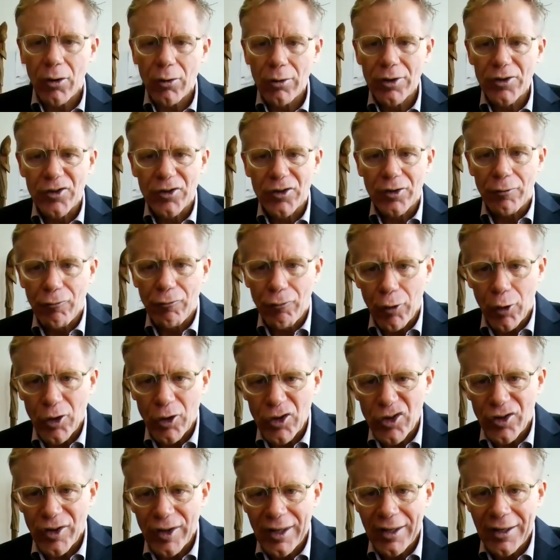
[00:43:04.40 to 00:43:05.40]
Your goal is to
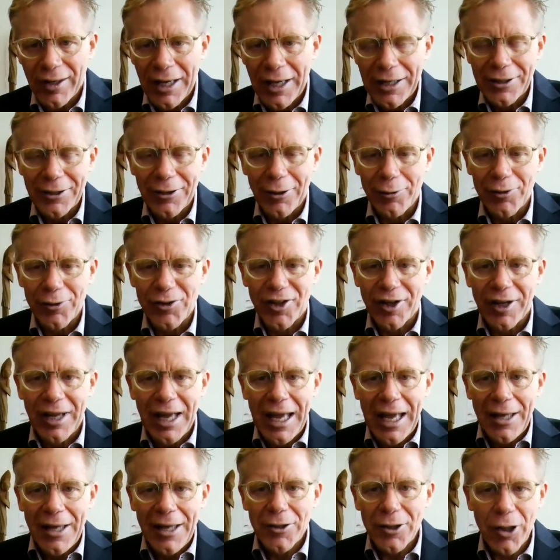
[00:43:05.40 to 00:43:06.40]
force them, is
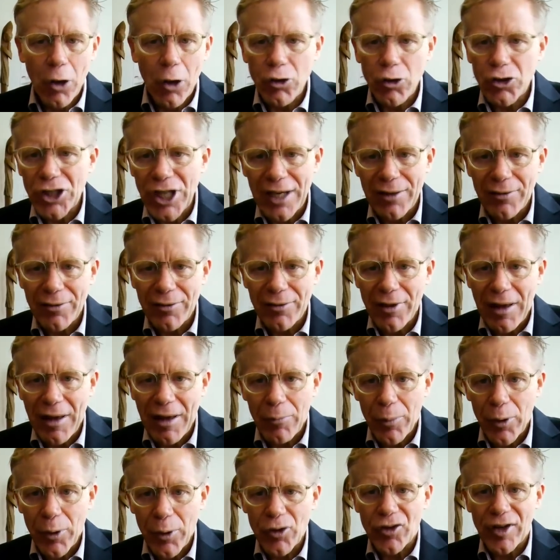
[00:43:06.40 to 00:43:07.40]
to negotiate
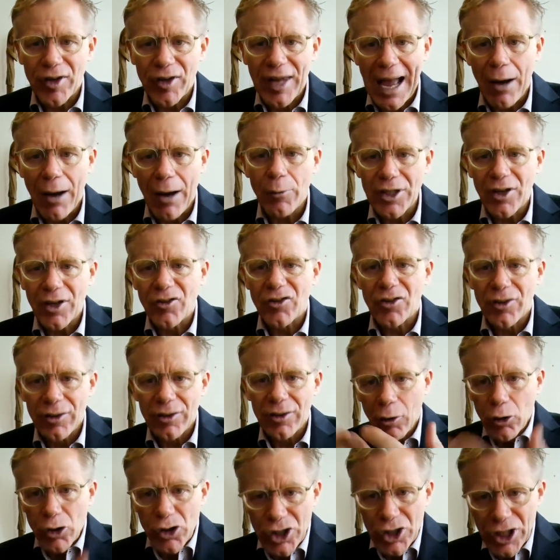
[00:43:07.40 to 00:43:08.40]
that person how he
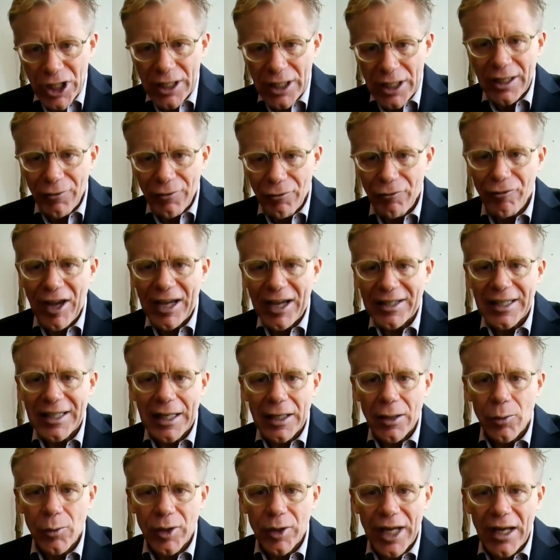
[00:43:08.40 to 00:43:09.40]
doesn't or she
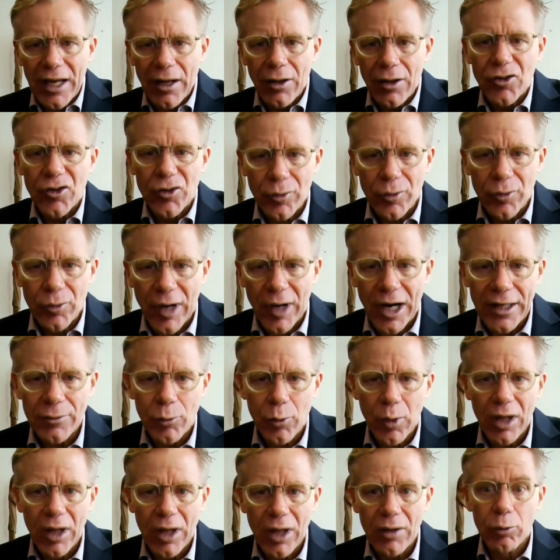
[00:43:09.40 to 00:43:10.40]
infect anyone else,
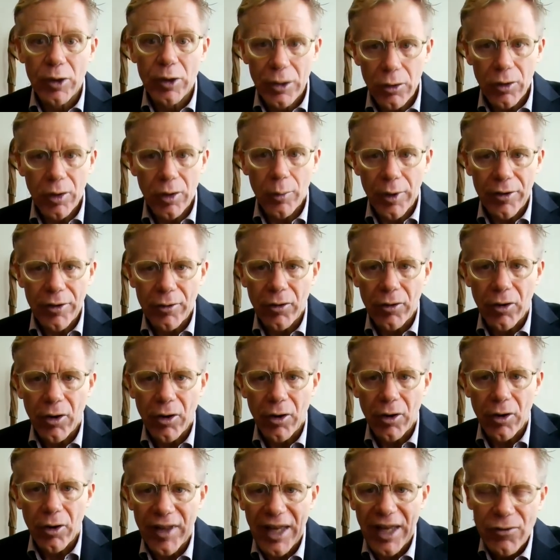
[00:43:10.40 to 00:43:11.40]
right? While we learn whether or
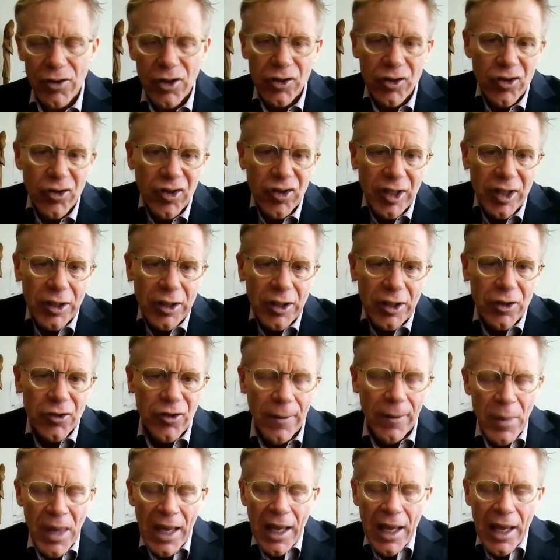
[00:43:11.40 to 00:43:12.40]
not they have the
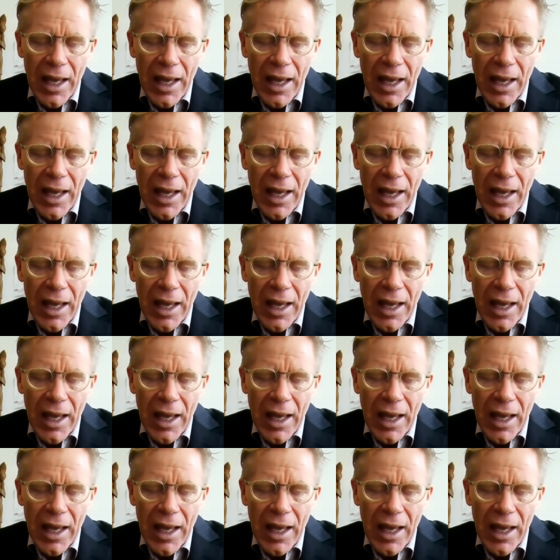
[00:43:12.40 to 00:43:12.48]
disease.